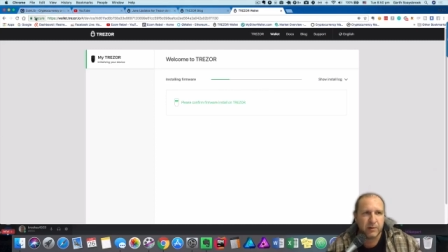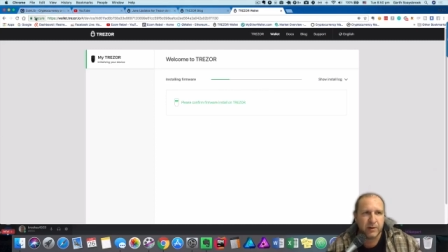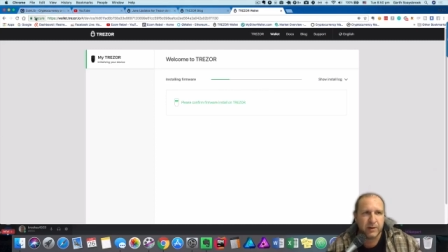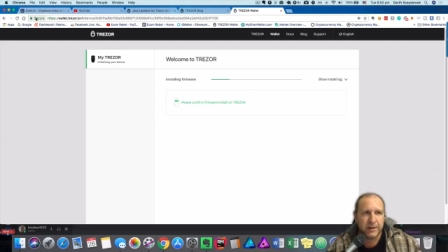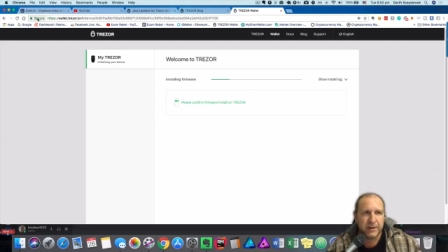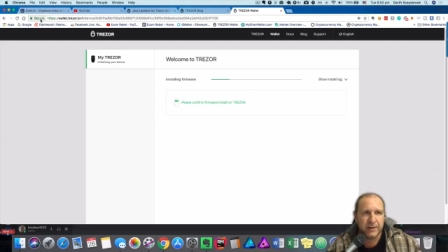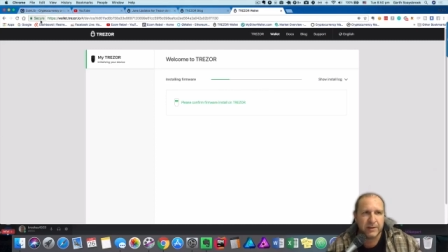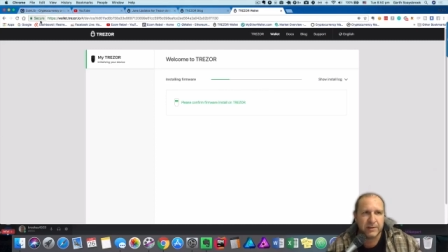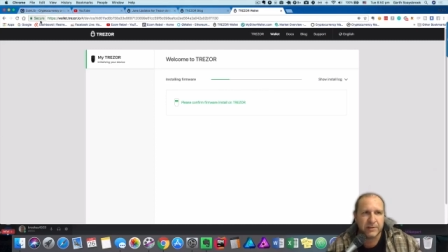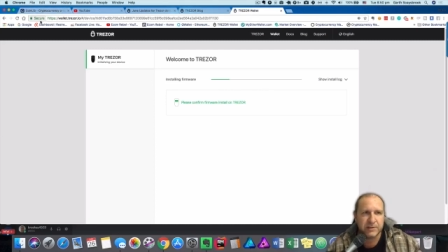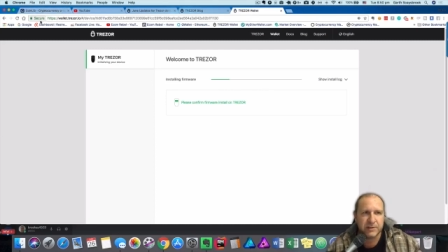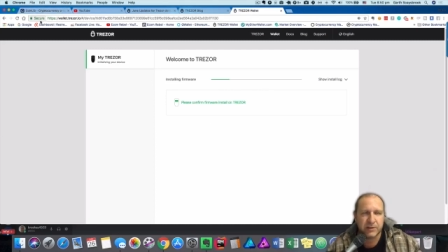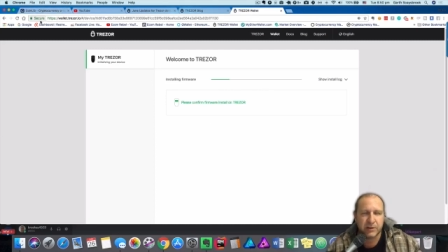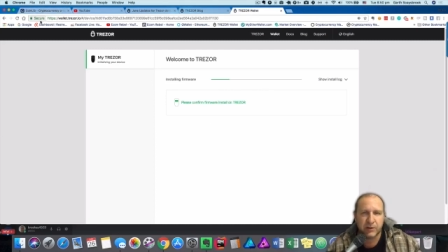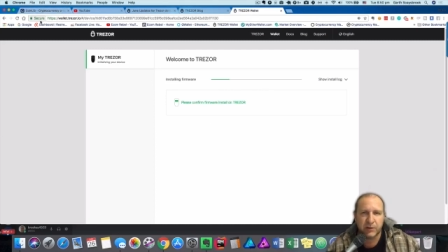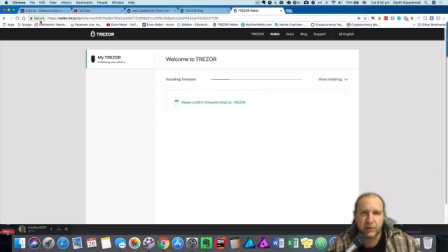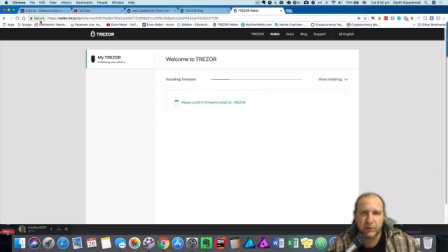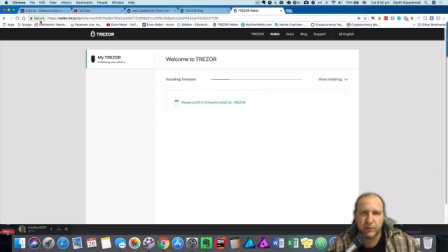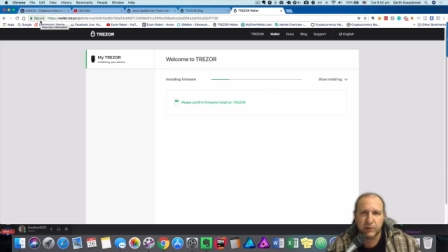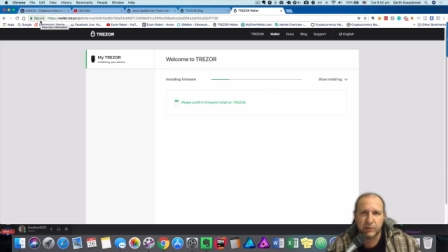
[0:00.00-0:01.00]
it is
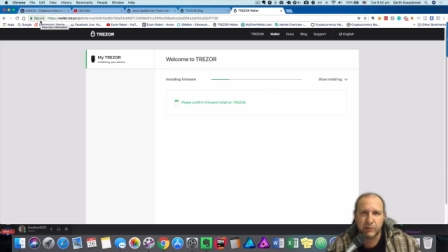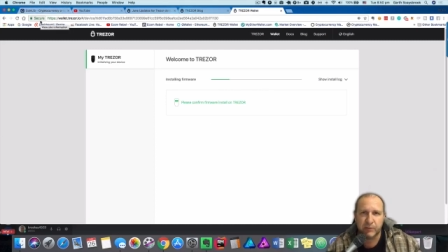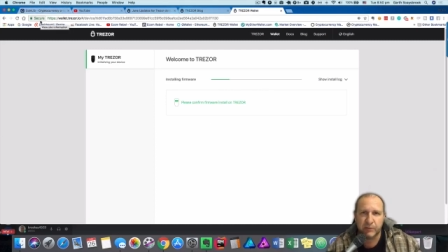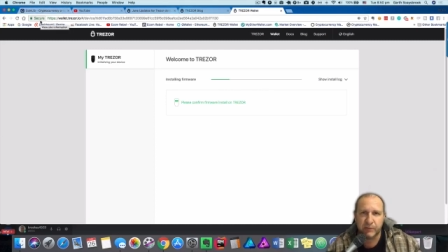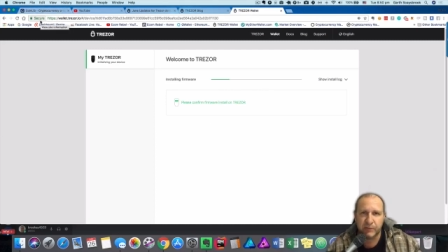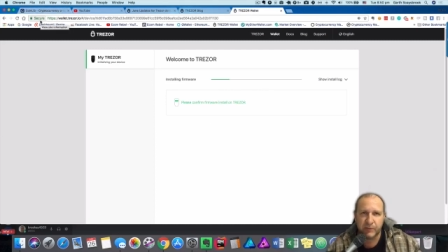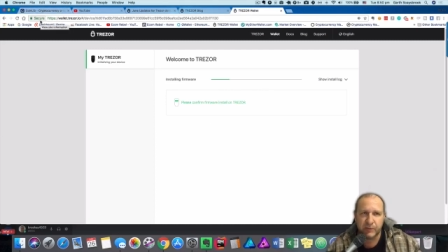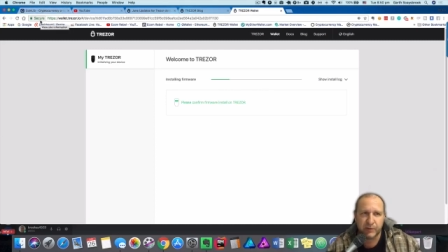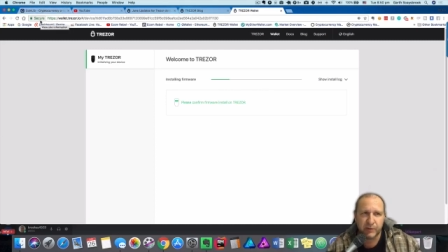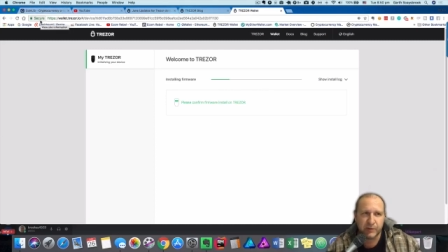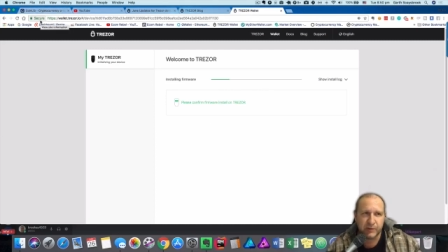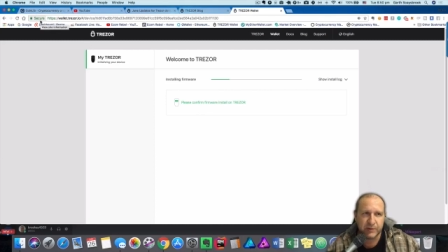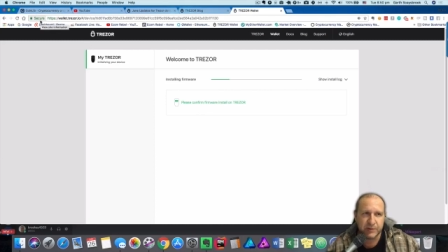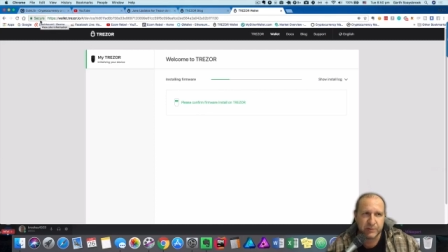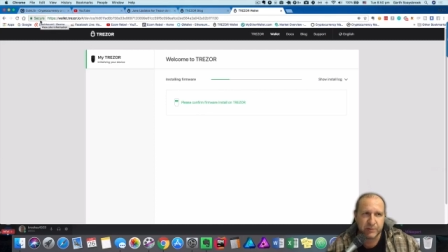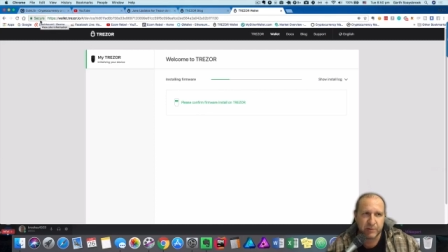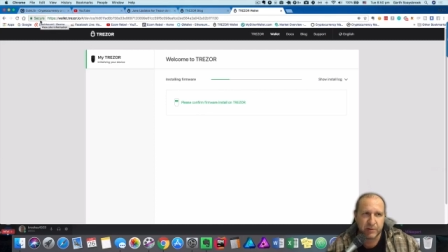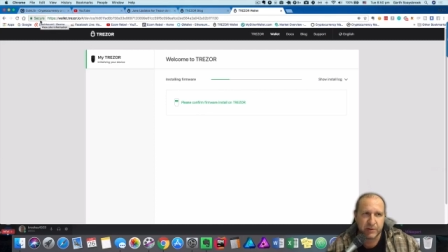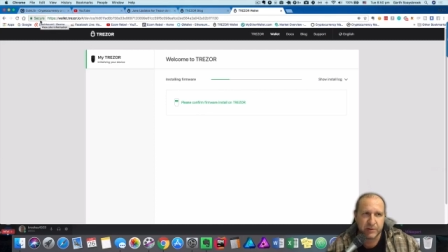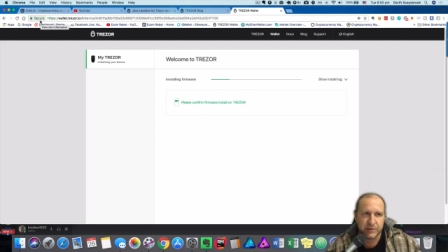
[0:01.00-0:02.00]
secure before you do this
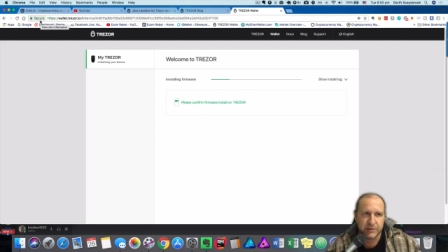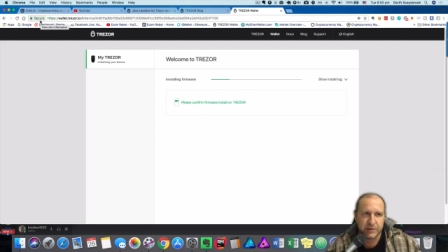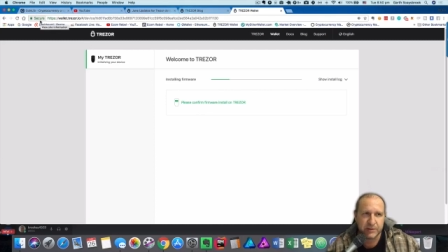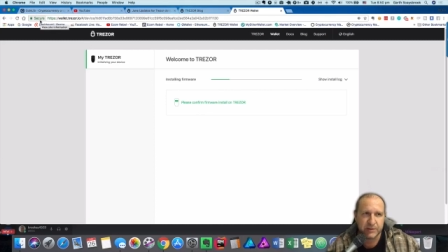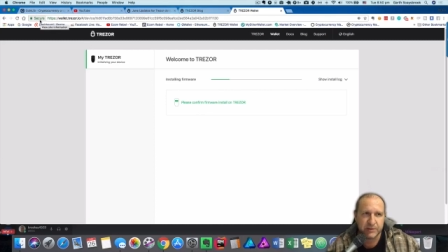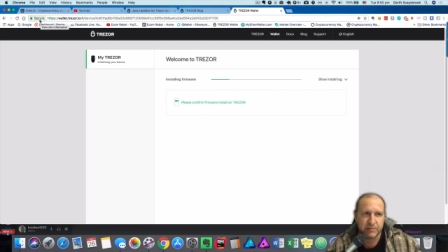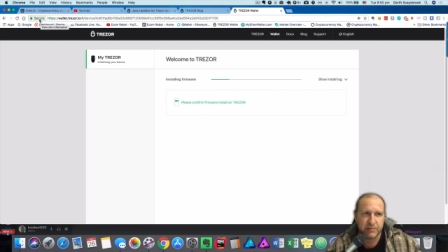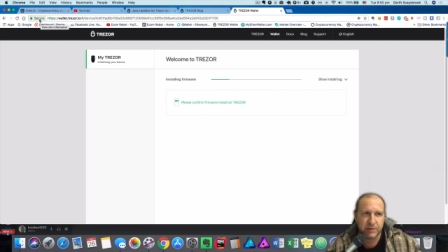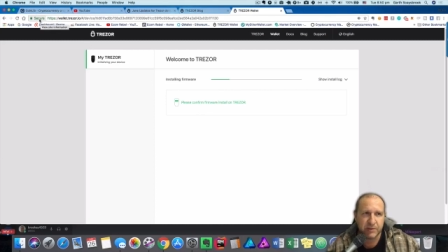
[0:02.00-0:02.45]
process.